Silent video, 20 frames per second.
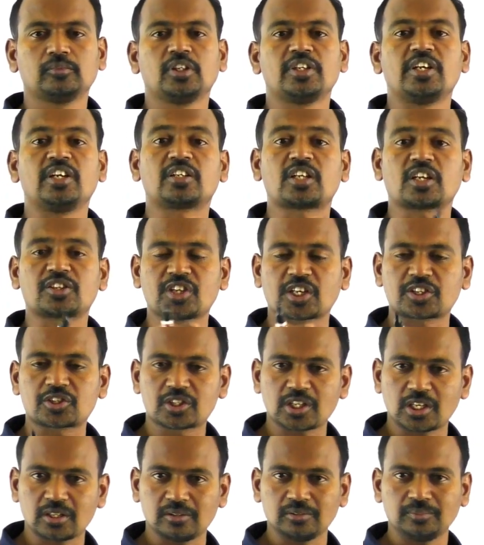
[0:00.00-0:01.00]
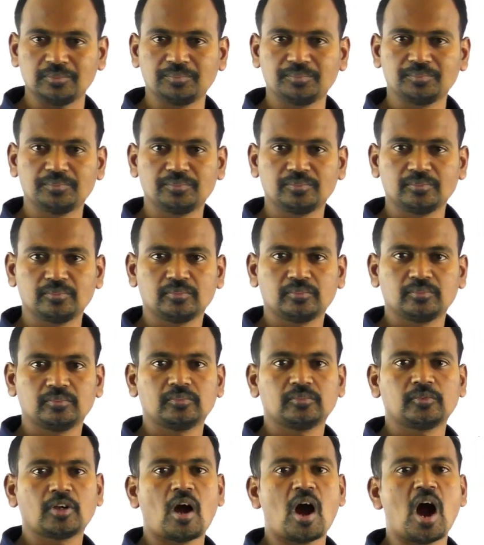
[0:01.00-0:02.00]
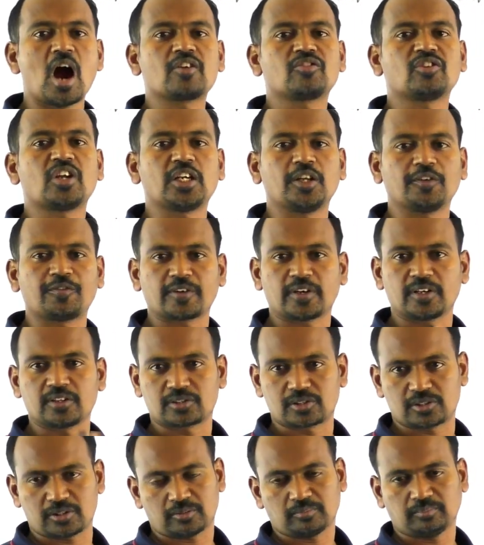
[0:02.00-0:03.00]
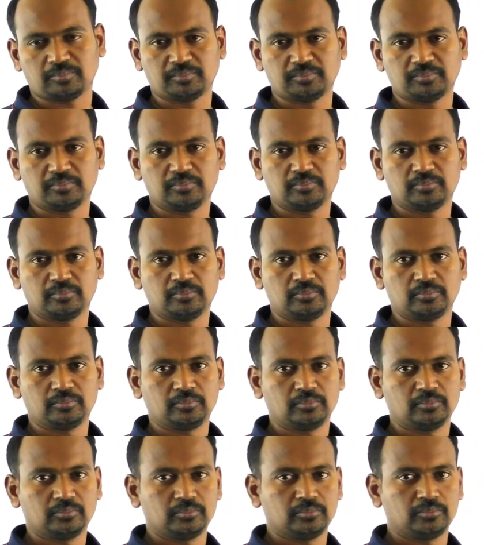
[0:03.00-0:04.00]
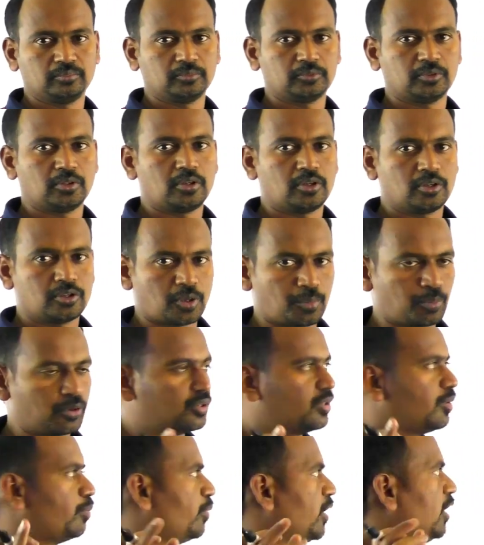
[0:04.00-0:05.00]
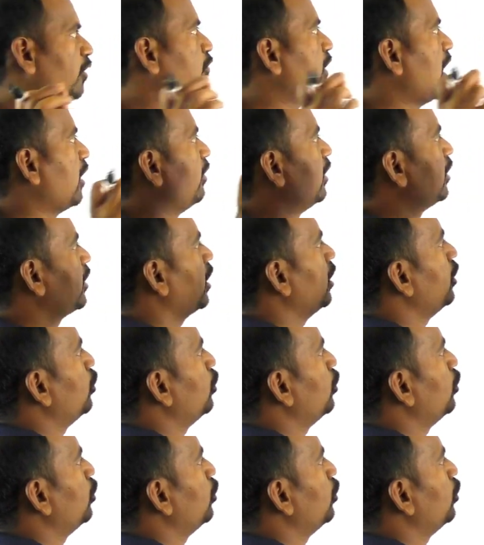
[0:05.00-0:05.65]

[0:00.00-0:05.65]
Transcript: intersection, and the difference. Suppose briefly I will tell